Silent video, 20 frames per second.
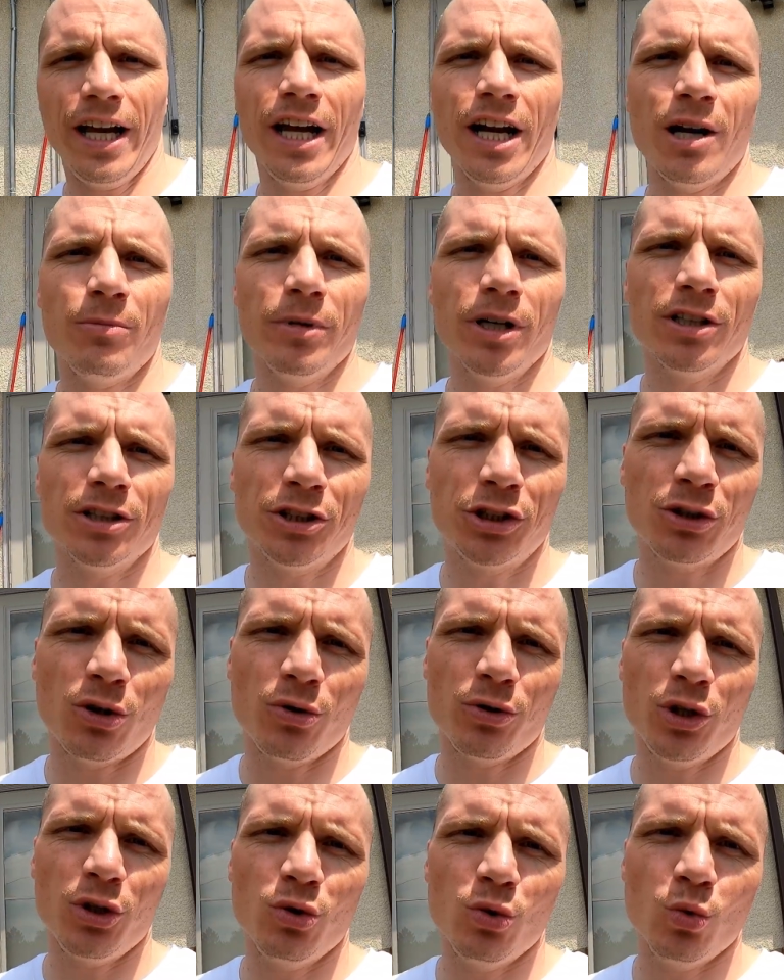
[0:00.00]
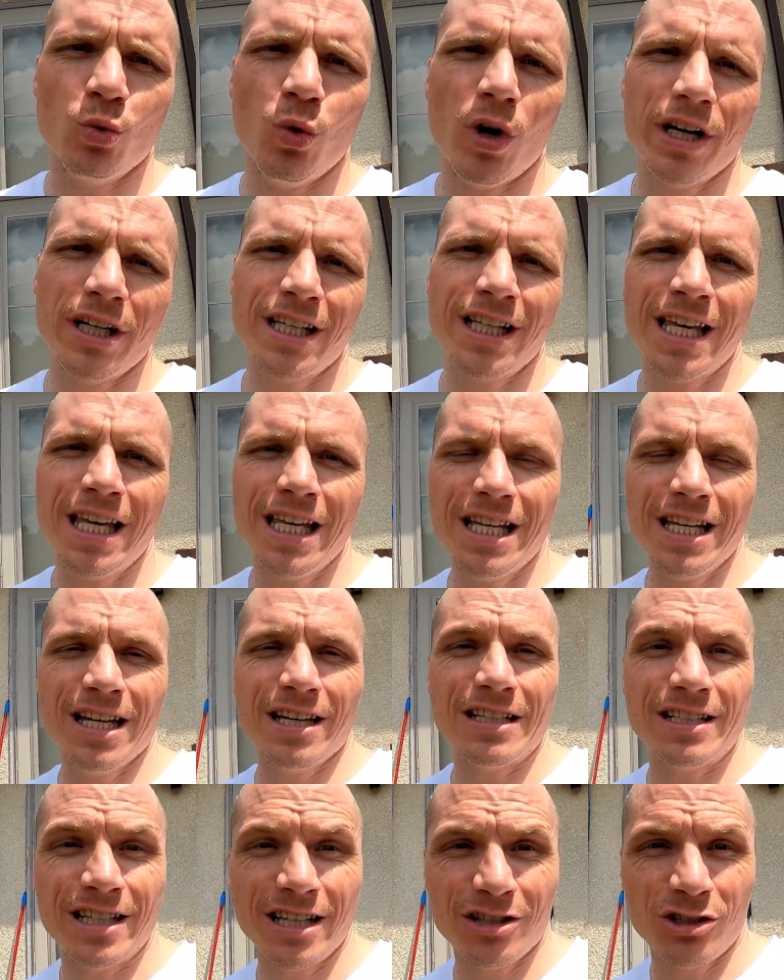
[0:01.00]
and I'm going to show you what
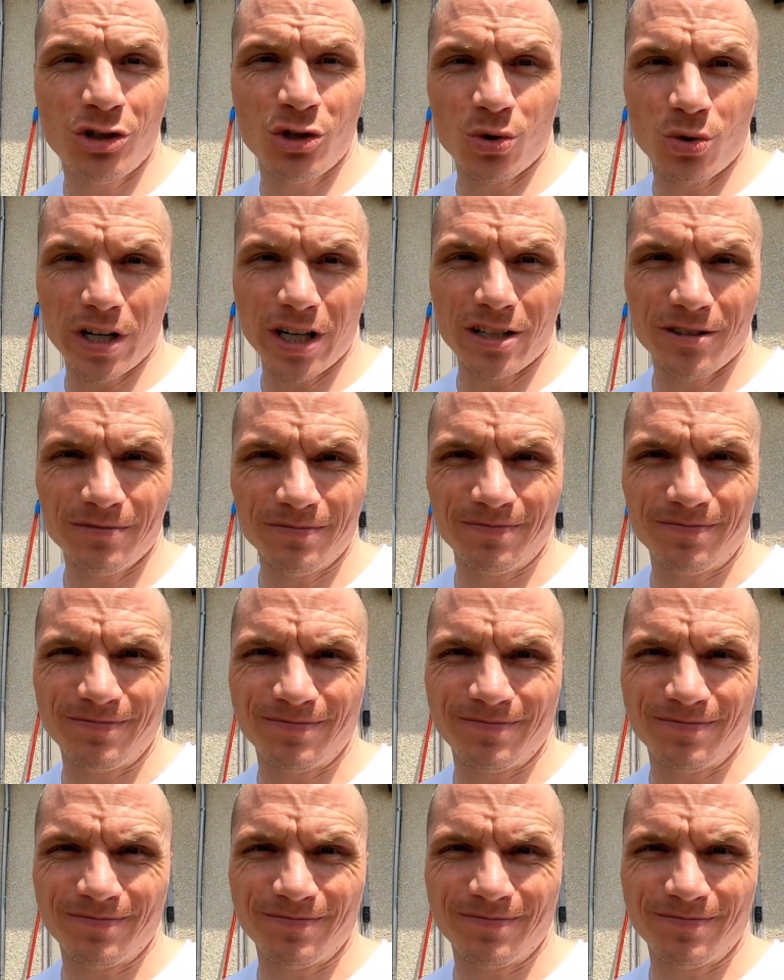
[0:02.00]
Kia did to it.